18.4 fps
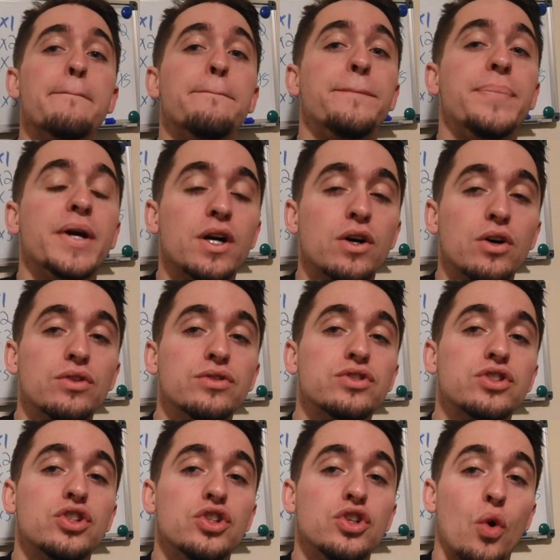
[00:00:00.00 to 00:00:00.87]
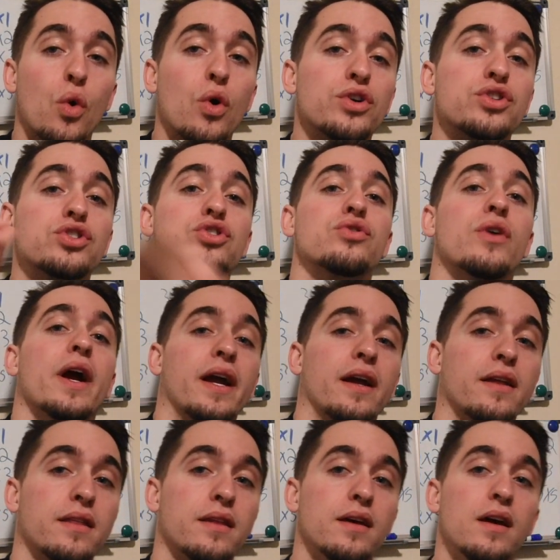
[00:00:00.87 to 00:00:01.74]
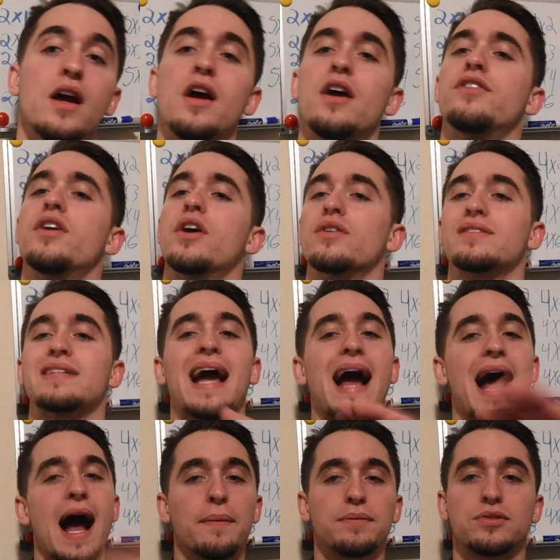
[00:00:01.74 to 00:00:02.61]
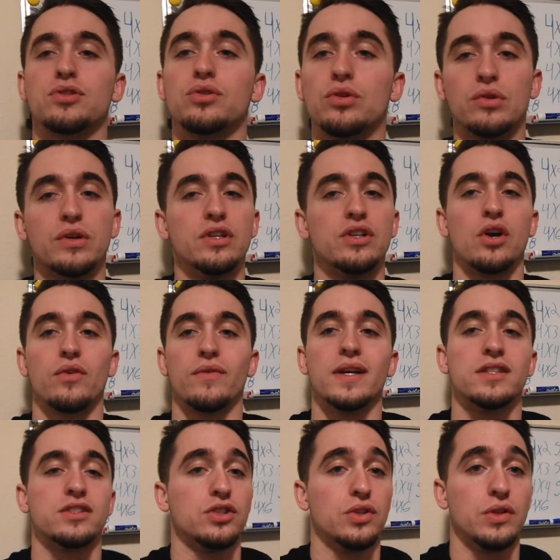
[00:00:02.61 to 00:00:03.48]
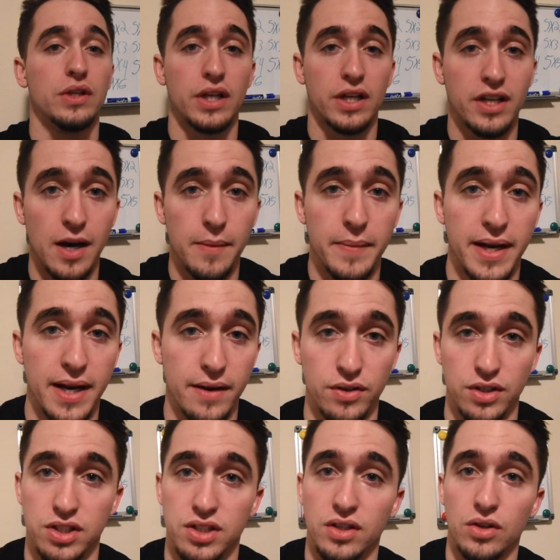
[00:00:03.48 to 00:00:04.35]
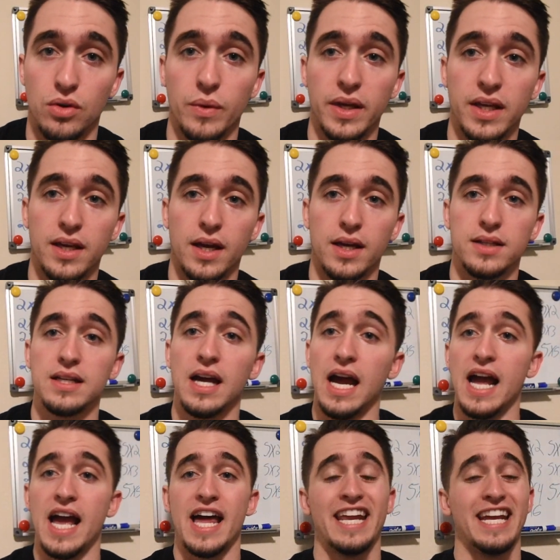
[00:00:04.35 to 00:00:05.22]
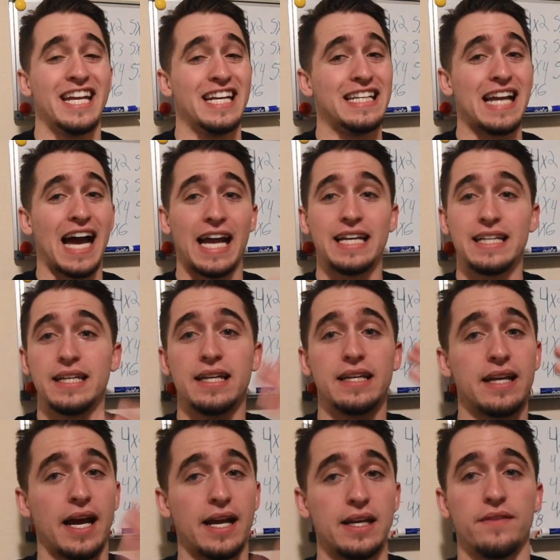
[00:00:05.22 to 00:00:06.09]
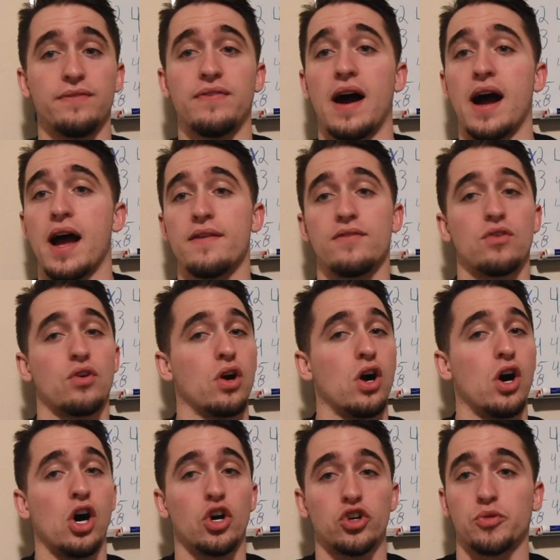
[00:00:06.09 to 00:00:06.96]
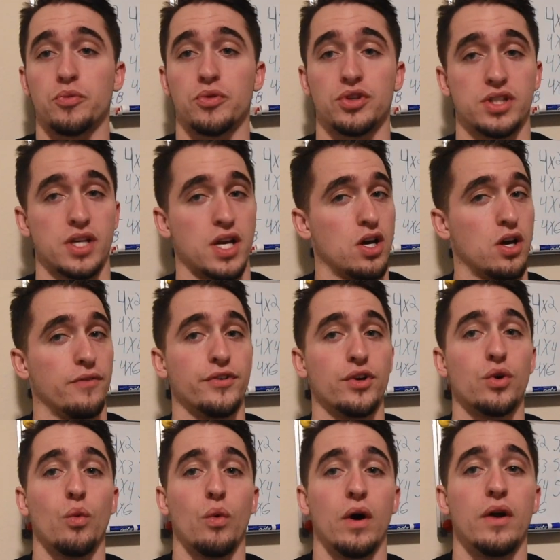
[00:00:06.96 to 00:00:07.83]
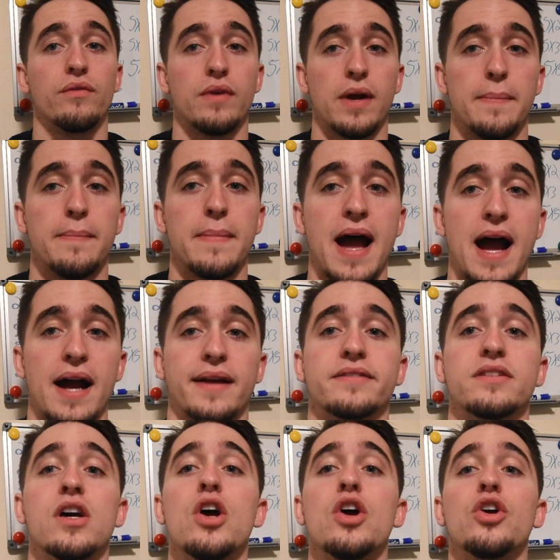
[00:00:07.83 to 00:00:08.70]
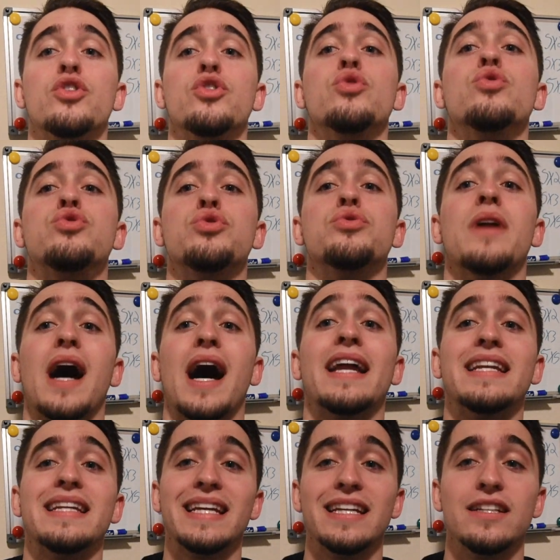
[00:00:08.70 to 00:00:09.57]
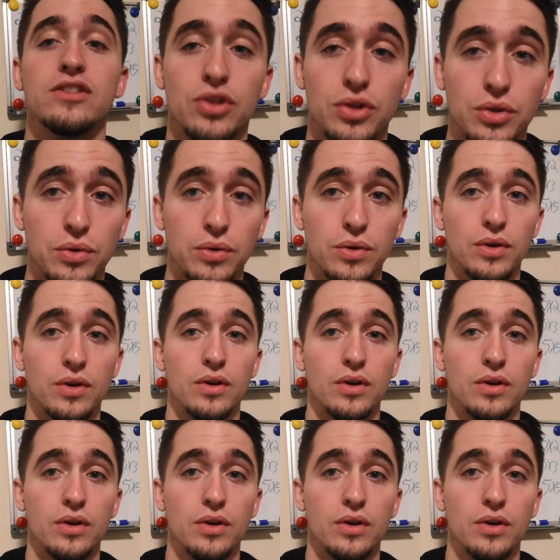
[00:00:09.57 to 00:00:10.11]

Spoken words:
builds your strength. There's absolutely no reason you need to come in every single weekend and hit 90 to 95 or 100% of your 1 rep max. You do not need to.